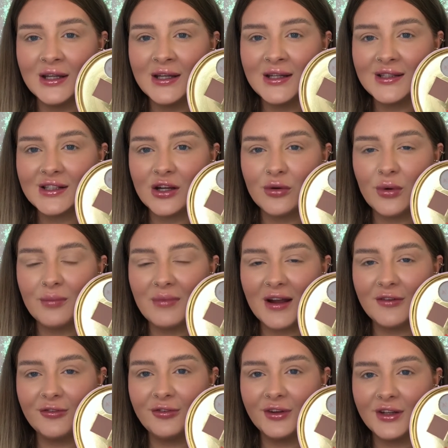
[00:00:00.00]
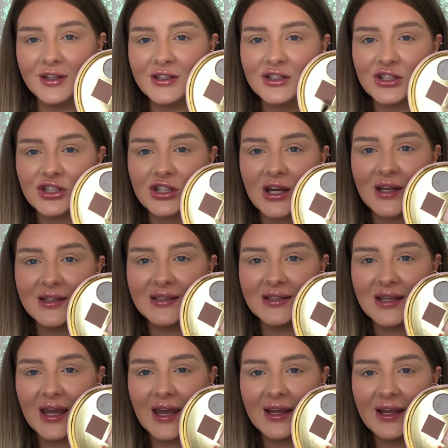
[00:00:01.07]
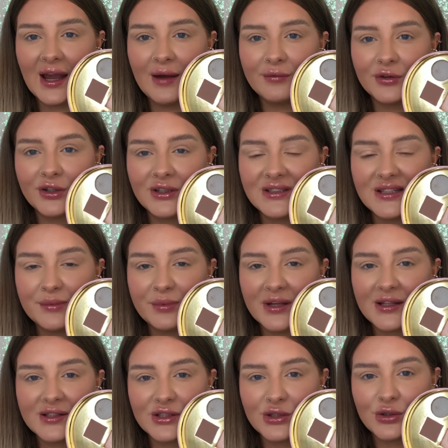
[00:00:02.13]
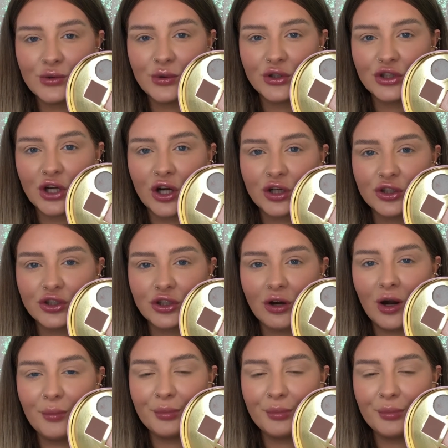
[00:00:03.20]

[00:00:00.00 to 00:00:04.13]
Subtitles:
So my first shade today, I'm going to dip into Chalk Drop,